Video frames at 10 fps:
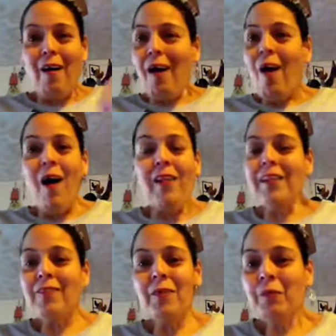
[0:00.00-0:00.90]
all
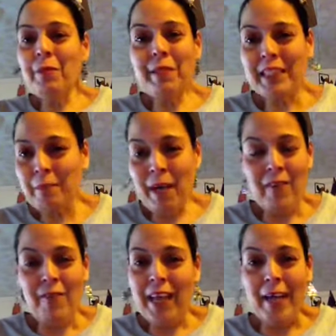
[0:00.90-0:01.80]
of the women in my
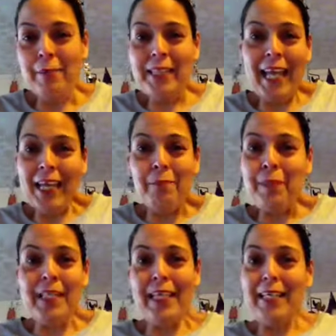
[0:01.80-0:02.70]
family had
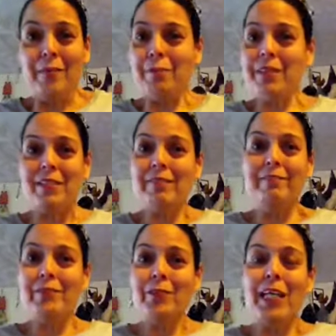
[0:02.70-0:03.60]
big hips.
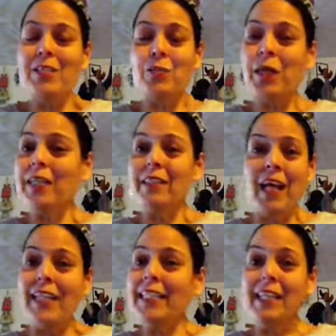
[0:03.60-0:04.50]
So guess what?
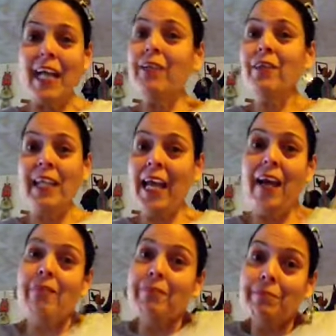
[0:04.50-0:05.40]
Connie and I are going to
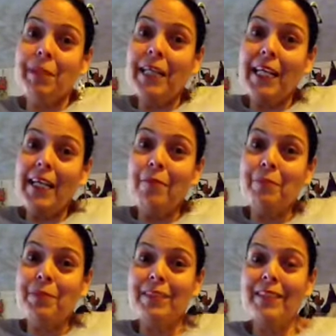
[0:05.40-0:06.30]
have big hips,